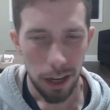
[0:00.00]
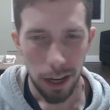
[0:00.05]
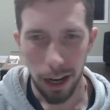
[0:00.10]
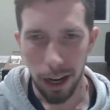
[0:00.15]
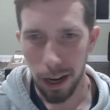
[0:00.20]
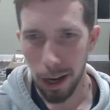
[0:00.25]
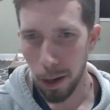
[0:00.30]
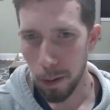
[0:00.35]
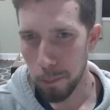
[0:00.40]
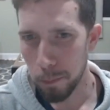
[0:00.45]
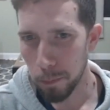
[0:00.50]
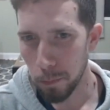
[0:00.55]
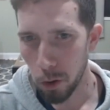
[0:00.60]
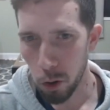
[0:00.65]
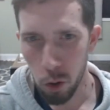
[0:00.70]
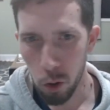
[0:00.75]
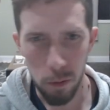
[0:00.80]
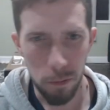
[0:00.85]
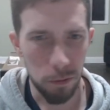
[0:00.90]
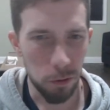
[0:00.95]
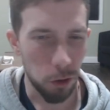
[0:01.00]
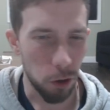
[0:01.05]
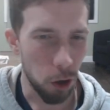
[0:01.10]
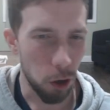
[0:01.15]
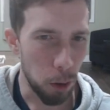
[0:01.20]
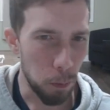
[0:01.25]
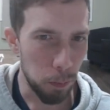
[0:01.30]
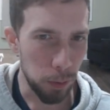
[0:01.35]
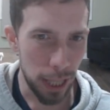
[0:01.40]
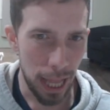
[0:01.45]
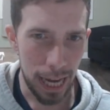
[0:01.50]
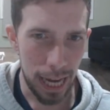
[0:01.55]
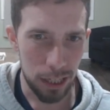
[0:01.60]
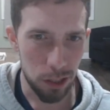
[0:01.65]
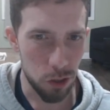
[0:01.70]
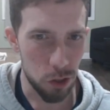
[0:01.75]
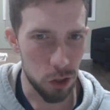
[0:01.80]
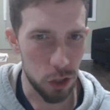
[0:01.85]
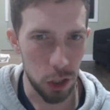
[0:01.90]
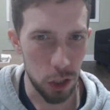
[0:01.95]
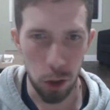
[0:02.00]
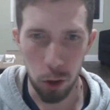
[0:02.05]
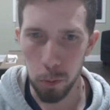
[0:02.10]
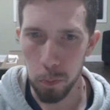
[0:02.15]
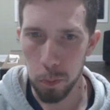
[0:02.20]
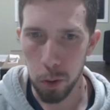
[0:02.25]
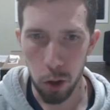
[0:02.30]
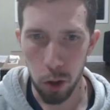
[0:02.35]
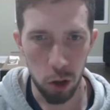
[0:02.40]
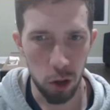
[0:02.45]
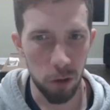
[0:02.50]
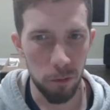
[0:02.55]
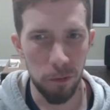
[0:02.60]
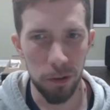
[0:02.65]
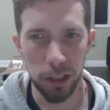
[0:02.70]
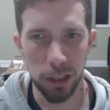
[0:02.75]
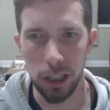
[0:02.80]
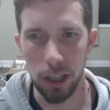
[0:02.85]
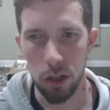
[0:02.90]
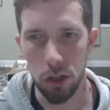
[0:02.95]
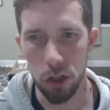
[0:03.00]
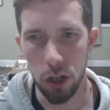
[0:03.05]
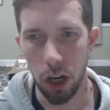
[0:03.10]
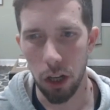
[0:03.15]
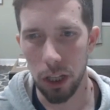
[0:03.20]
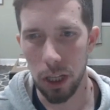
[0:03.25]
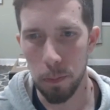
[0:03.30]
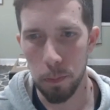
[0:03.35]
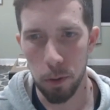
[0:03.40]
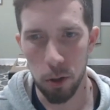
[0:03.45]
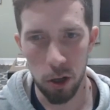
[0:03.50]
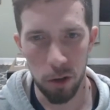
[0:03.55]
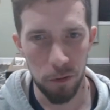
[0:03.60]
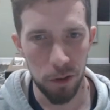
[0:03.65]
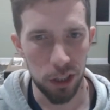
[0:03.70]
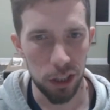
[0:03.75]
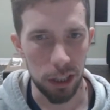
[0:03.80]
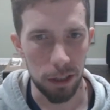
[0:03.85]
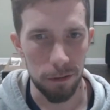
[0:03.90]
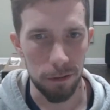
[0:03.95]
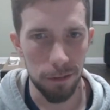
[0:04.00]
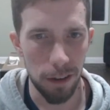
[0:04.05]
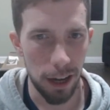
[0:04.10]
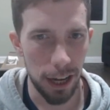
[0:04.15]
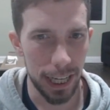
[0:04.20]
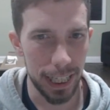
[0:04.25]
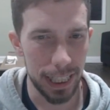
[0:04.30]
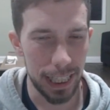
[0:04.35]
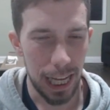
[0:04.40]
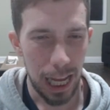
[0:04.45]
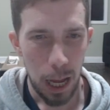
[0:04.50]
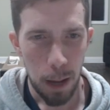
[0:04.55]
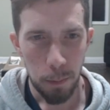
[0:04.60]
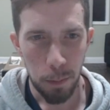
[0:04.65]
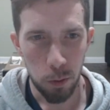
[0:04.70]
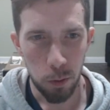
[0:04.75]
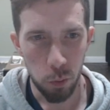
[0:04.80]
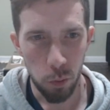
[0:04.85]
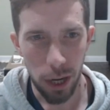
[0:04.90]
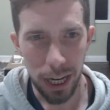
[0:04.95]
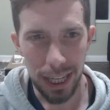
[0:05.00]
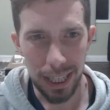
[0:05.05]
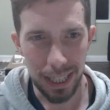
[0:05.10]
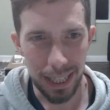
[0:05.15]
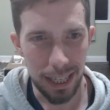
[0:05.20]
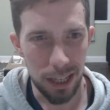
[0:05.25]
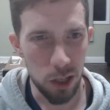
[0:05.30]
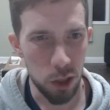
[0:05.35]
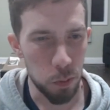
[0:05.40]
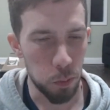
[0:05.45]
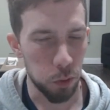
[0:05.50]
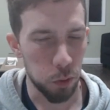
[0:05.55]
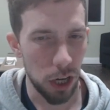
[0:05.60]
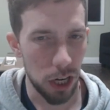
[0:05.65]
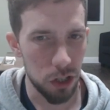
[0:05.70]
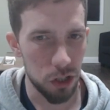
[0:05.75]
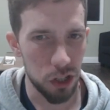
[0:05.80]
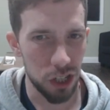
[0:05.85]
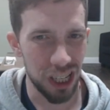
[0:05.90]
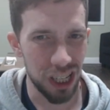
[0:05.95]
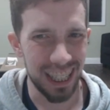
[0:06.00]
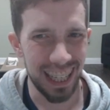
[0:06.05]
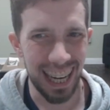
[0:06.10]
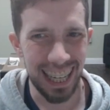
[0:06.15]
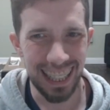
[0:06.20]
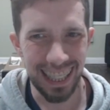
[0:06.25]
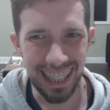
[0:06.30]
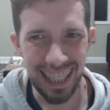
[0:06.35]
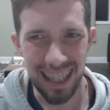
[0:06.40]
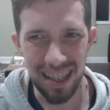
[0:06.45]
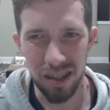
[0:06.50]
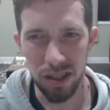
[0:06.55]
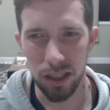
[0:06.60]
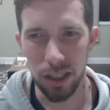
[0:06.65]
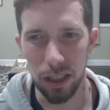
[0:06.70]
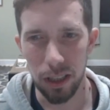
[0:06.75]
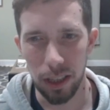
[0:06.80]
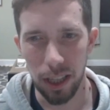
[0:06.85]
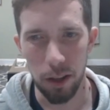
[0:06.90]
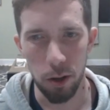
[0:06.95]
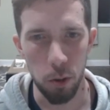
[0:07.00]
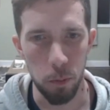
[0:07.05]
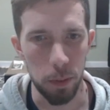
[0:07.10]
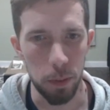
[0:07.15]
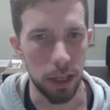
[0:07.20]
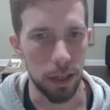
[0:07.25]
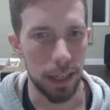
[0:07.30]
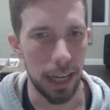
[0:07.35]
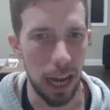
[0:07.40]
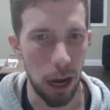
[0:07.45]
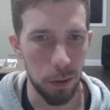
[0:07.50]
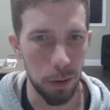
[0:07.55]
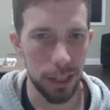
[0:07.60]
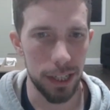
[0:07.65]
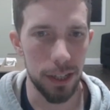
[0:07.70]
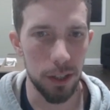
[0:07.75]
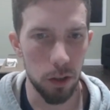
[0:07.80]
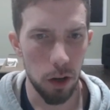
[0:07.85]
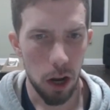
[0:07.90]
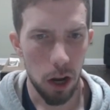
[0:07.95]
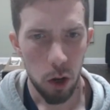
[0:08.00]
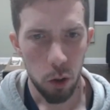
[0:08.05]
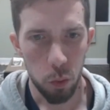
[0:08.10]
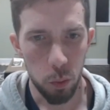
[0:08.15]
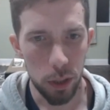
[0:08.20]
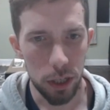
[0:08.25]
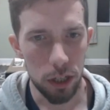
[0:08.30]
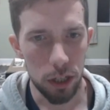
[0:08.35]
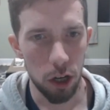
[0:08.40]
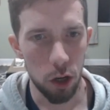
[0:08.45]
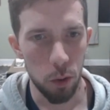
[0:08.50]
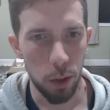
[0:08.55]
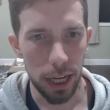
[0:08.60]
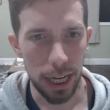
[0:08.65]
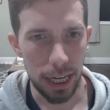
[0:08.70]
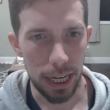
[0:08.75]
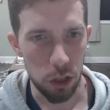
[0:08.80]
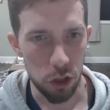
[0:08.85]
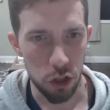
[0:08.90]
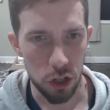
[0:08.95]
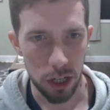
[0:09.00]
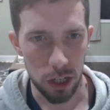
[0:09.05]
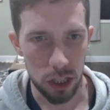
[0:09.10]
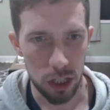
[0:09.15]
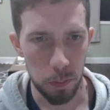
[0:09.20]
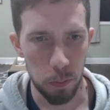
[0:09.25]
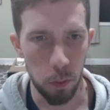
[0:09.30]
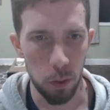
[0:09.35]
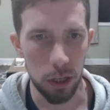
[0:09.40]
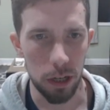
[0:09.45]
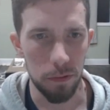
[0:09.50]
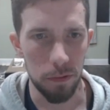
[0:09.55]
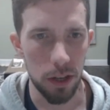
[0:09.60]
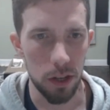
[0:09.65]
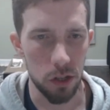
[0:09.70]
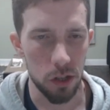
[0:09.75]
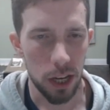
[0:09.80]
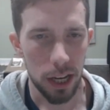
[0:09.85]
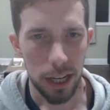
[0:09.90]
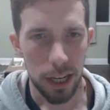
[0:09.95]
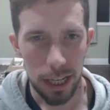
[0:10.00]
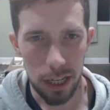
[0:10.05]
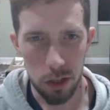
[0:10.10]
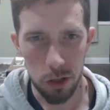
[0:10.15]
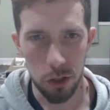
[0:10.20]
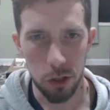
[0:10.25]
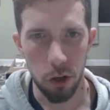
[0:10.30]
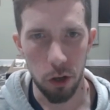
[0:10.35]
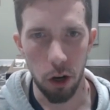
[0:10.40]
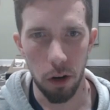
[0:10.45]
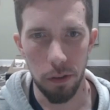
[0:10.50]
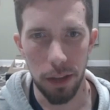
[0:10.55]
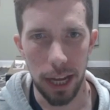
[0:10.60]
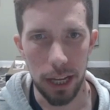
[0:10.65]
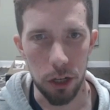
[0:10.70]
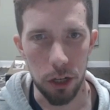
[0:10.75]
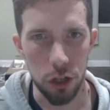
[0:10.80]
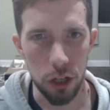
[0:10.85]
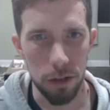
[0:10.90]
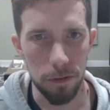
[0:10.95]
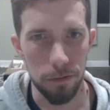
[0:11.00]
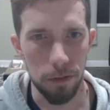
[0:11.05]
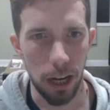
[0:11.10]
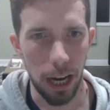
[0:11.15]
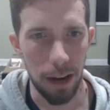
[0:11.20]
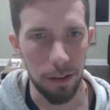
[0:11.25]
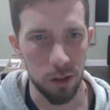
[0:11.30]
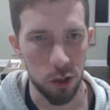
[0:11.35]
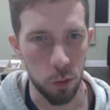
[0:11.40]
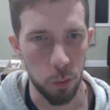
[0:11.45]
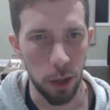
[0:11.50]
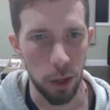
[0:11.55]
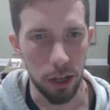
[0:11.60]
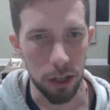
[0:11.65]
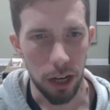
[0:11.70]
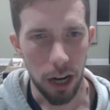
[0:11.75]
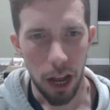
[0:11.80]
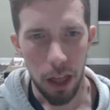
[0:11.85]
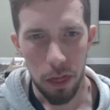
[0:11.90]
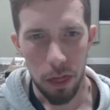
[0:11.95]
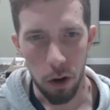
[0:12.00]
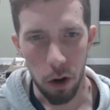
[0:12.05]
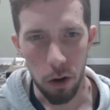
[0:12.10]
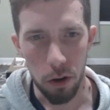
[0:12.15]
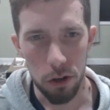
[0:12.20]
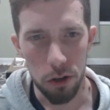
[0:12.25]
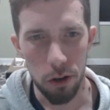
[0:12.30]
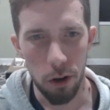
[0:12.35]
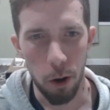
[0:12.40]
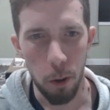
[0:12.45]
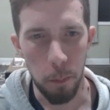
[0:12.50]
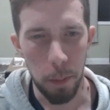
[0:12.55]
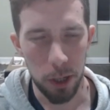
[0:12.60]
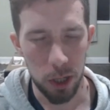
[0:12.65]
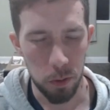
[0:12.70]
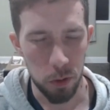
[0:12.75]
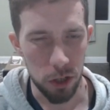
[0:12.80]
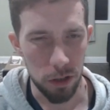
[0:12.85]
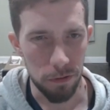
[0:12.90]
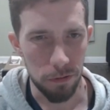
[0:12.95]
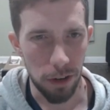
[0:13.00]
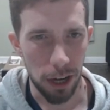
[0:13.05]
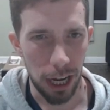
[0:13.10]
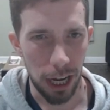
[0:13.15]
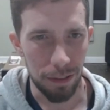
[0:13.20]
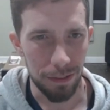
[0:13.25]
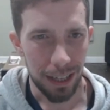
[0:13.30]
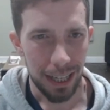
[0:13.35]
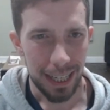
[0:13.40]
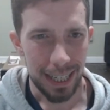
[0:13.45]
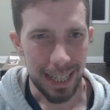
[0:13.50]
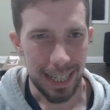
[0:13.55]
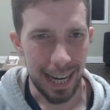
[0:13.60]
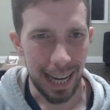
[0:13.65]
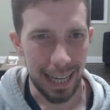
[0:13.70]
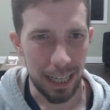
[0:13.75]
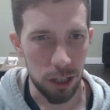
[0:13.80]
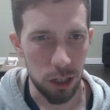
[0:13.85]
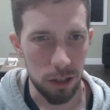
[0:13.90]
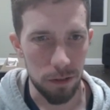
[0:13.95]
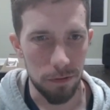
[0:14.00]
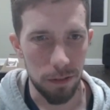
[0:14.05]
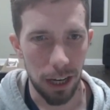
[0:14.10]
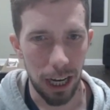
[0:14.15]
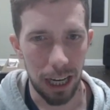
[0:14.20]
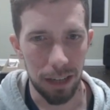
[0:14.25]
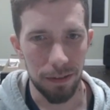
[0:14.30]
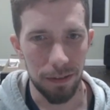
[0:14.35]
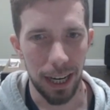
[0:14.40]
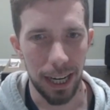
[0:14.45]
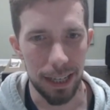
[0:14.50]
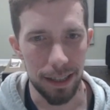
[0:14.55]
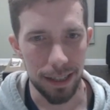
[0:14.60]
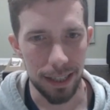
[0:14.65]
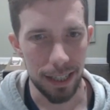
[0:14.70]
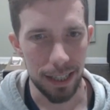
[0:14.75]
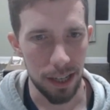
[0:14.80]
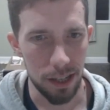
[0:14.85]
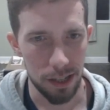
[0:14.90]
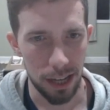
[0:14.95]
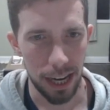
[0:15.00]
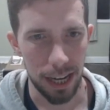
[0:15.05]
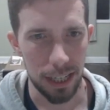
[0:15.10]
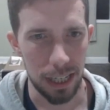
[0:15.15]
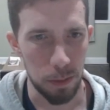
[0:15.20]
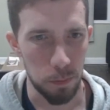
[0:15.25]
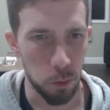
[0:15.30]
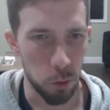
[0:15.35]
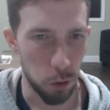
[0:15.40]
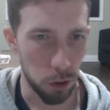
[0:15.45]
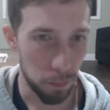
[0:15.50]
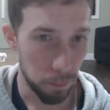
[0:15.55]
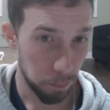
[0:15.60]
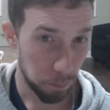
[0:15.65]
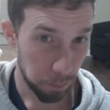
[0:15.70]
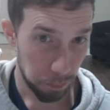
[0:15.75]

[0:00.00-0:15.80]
Overall, black is still perfectly solid, perfectly fine, but white is pressing at least a little bit. Now here we go h6. The point of this is to guard that g5 square. There are no bishop g5, knight g5 ideas anymore.